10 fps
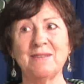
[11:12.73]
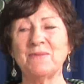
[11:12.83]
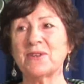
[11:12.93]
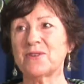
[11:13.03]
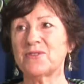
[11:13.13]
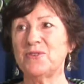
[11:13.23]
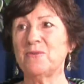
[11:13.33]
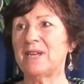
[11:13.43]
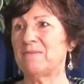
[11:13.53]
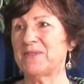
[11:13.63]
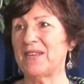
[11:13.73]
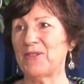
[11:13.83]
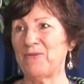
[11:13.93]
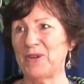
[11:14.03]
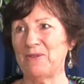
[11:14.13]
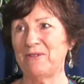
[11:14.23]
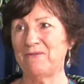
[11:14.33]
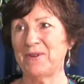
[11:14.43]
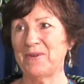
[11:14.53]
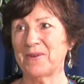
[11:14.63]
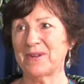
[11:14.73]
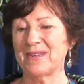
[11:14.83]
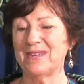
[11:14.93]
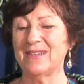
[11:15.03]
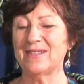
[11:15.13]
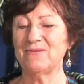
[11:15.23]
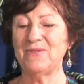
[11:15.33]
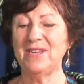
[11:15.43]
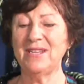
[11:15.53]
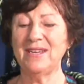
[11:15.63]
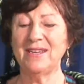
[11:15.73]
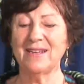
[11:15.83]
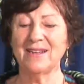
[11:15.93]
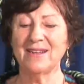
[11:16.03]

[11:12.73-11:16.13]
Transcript: because you will upset the fairy folk. The really,